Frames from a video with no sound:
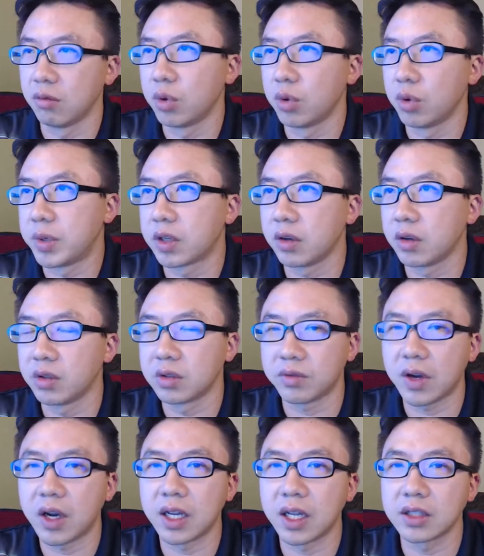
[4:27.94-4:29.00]
would be going to
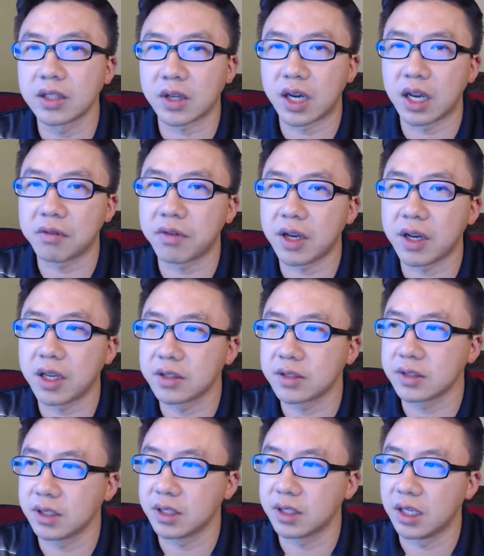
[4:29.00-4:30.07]
finance or high
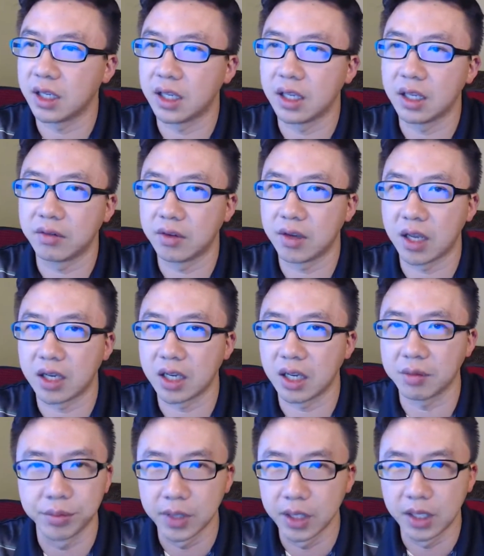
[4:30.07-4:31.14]
finance, and then if you end
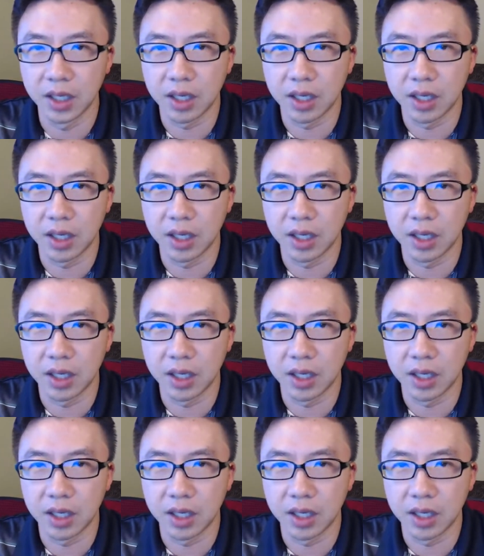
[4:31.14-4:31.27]
up